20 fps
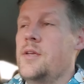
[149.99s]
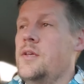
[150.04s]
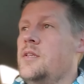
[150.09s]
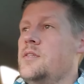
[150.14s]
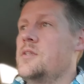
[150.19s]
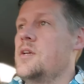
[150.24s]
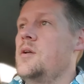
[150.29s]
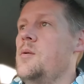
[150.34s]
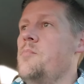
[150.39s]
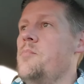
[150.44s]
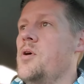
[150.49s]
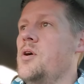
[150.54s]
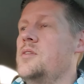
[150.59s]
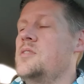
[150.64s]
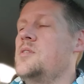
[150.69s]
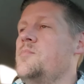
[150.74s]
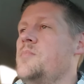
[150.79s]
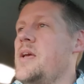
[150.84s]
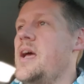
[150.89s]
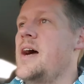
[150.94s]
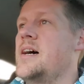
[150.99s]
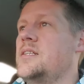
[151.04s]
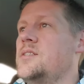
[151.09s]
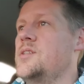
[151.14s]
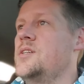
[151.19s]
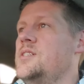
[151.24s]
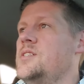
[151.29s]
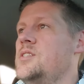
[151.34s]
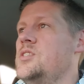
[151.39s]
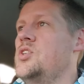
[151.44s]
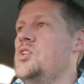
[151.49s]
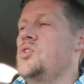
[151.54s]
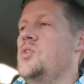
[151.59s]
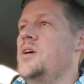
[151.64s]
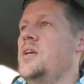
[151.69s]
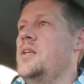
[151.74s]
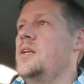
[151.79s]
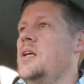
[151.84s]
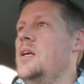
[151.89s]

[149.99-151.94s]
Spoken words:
It's going to burn some calories to it,